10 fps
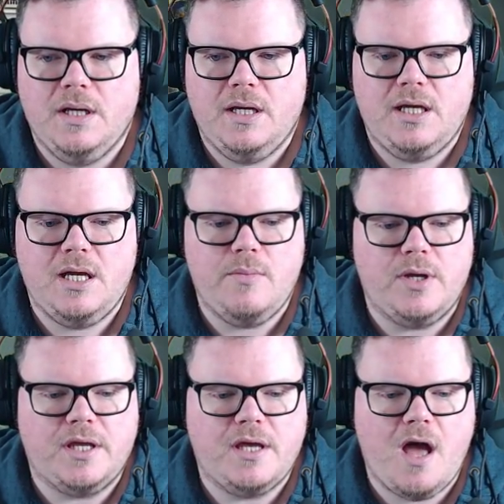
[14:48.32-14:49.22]
Here we
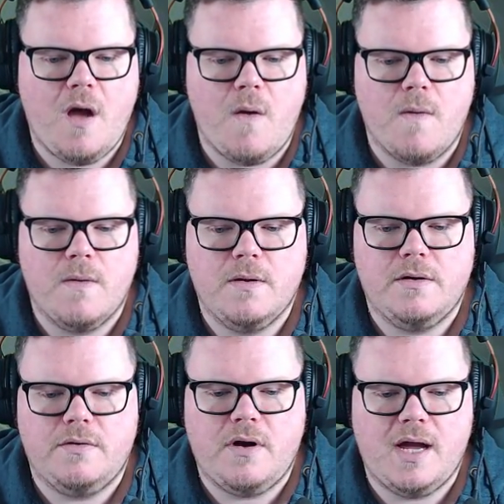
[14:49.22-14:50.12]
go.
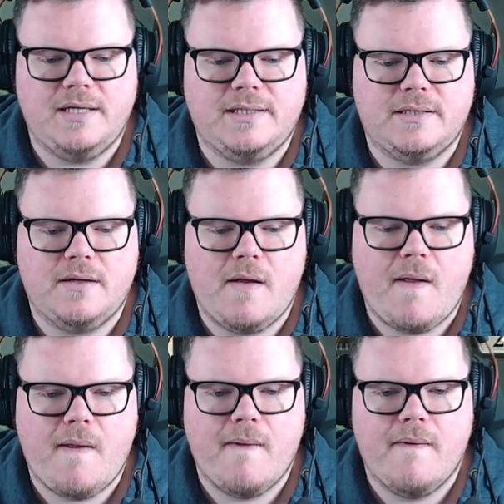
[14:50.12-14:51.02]
Right.
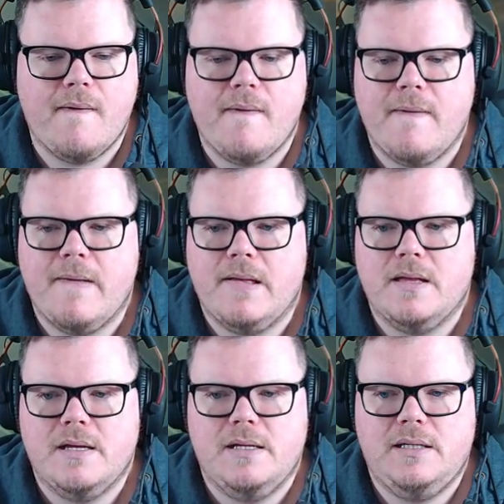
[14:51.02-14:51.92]

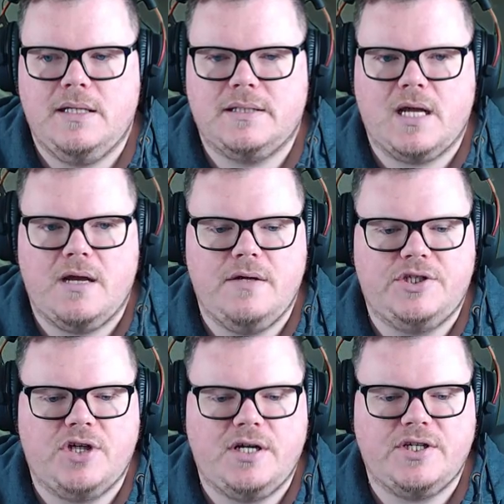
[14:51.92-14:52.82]
Let's go to
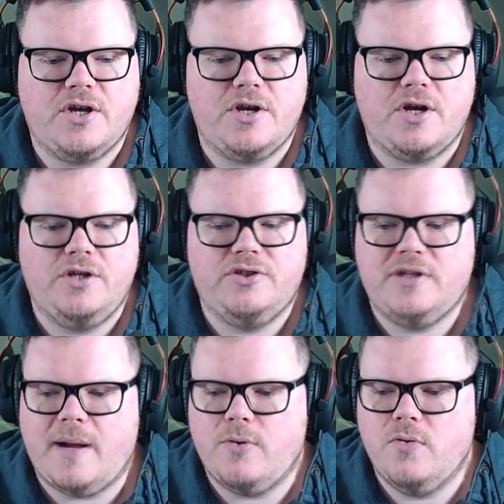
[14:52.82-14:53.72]
Giants. I could have gone
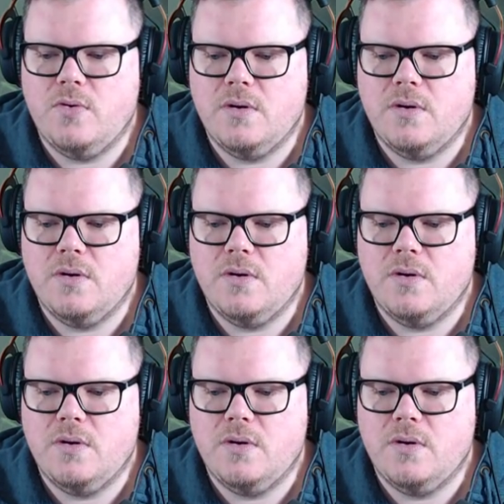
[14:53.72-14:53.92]
double